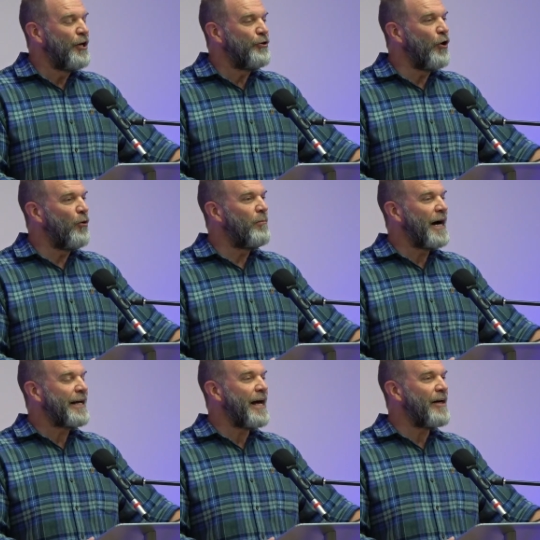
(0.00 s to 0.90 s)
known
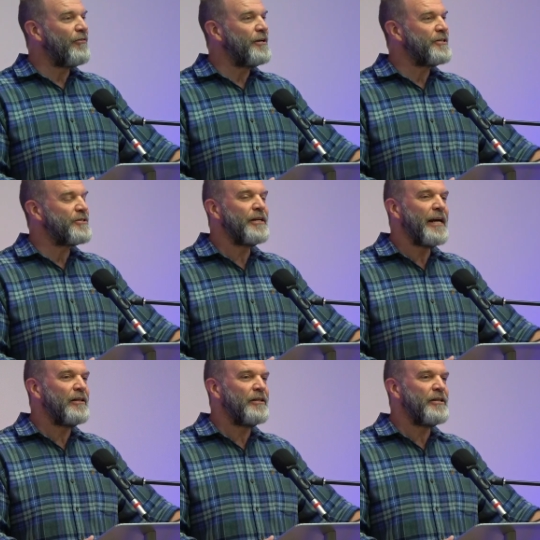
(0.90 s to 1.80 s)
by Catholics and
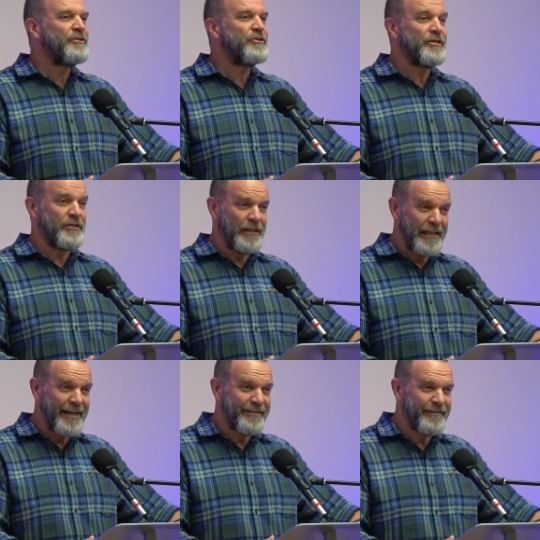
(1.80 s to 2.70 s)
Anglicans as
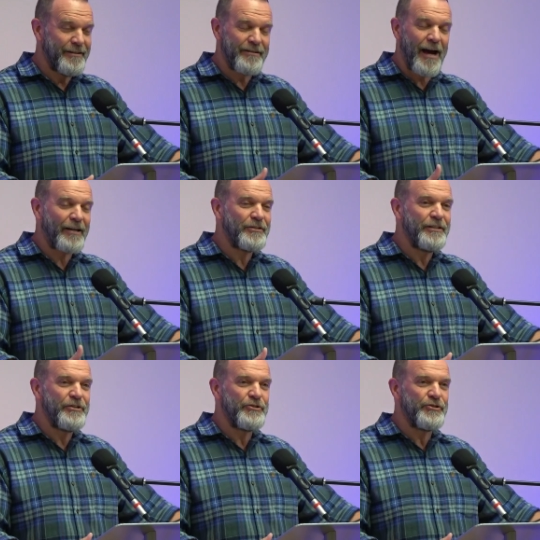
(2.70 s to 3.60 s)
Lent. It's
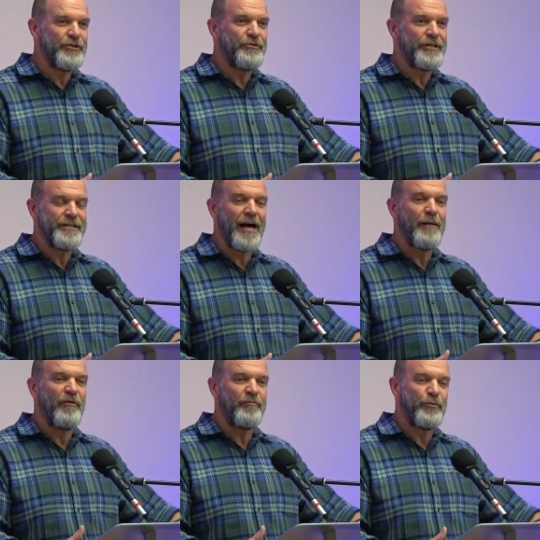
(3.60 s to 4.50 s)
actually considered a
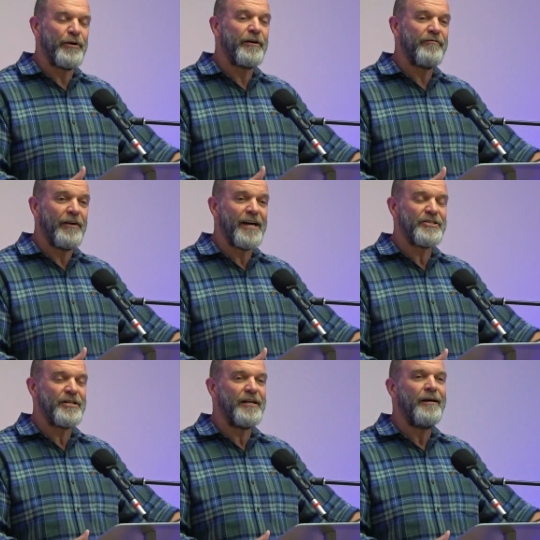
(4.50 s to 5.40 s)
time of prayer,
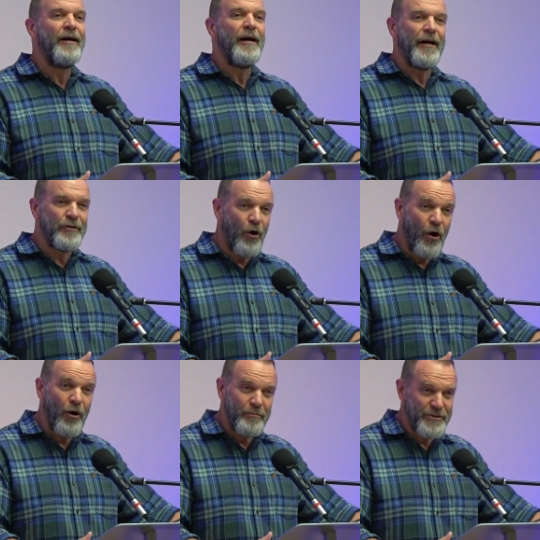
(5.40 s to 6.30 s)
fasting, and
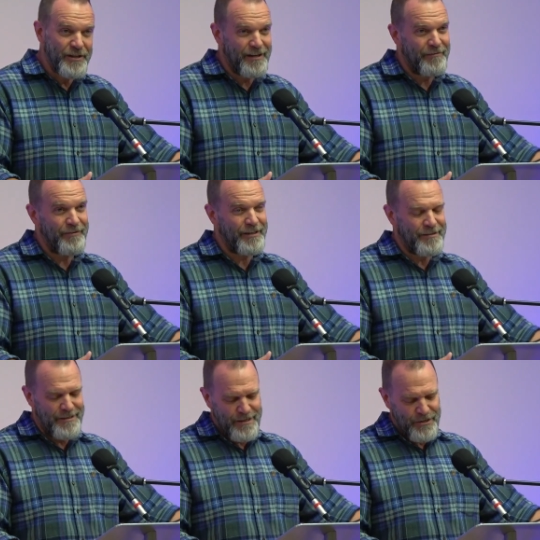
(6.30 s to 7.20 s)
almsgiving.
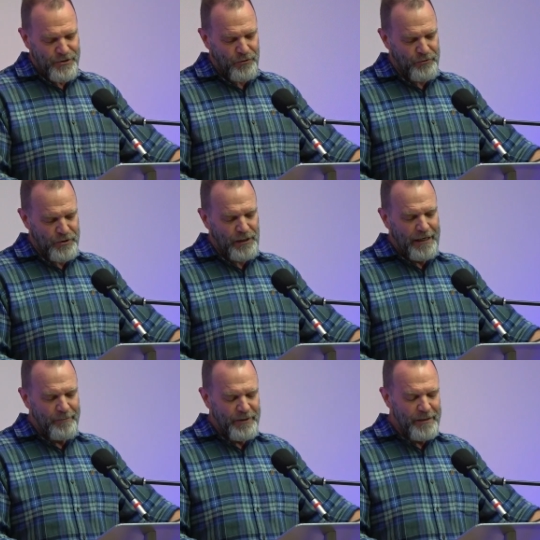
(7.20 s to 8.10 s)
So there's a
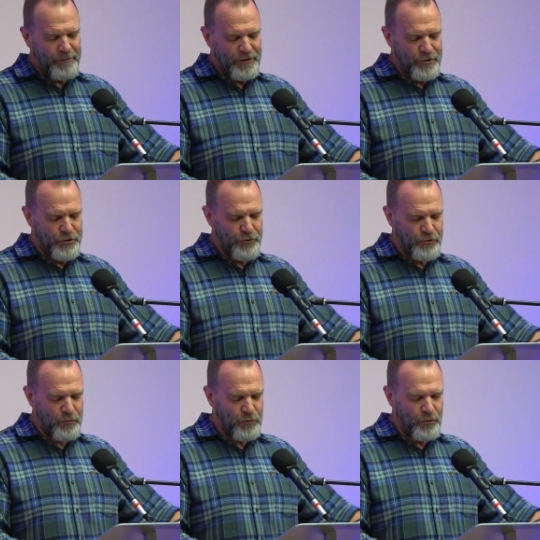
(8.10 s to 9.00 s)
lot of people in the
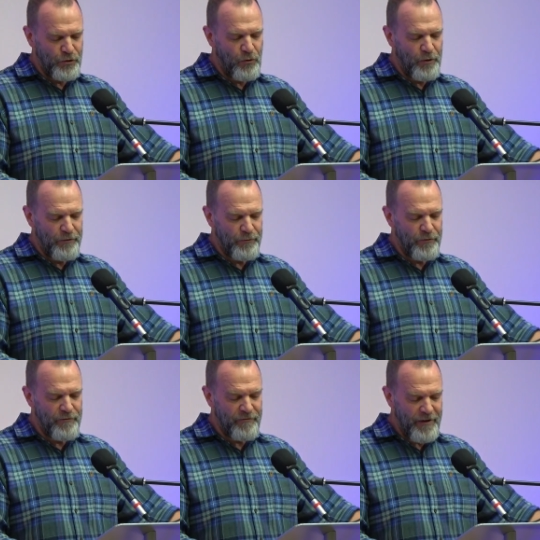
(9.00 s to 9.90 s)
church world going
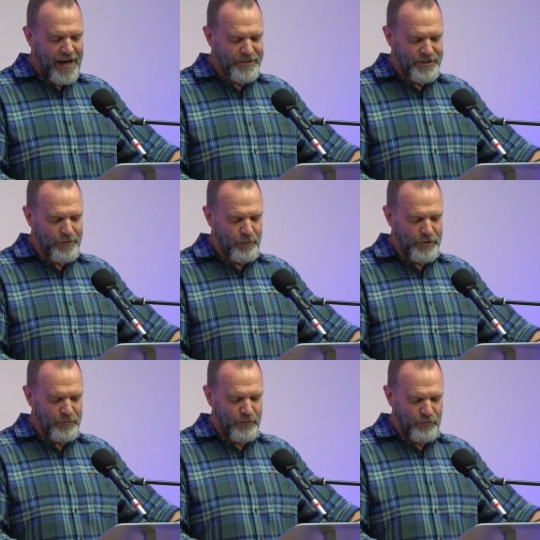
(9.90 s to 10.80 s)
through fasting
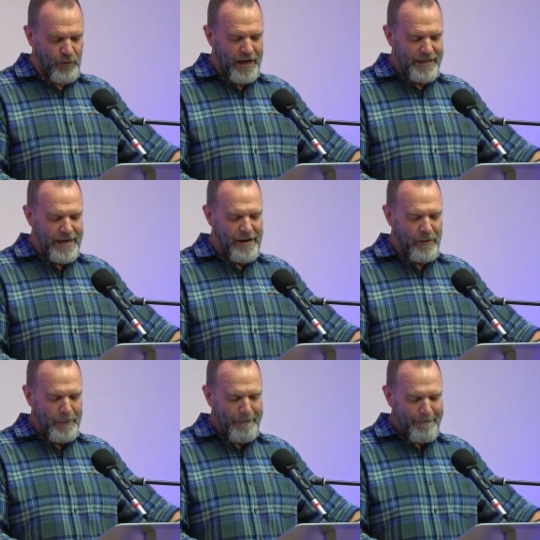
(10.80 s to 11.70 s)
rituals right now.